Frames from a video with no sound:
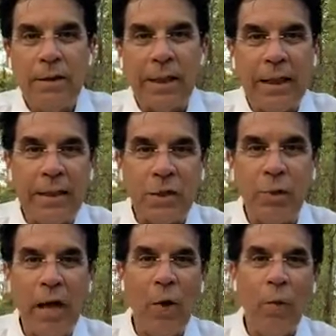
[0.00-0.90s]
to get
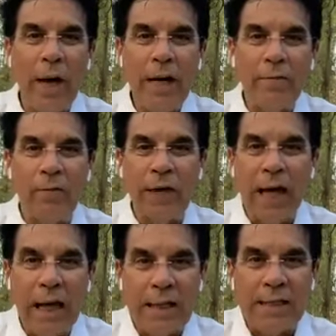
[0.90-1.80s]
this. We're not waiting for
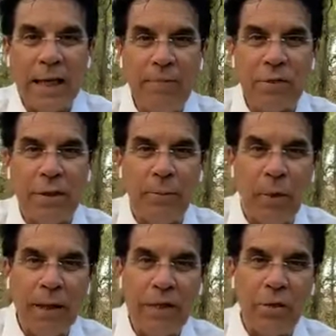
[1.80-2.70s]
God to save
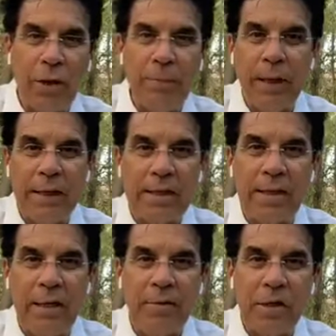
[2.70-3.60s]
someone. He's already paid the
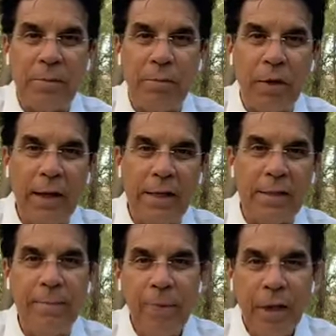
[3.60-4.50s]
salvation price.